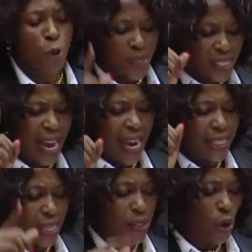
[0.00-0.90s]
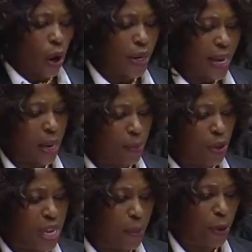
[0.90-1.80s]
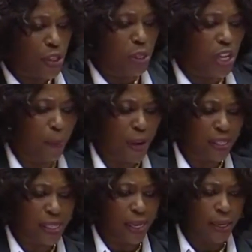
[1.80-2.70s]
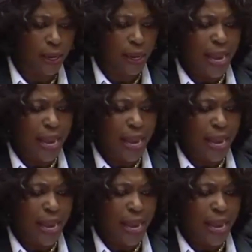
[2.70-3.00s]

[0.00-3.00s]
to say this, Honorable Deputy Chairperson.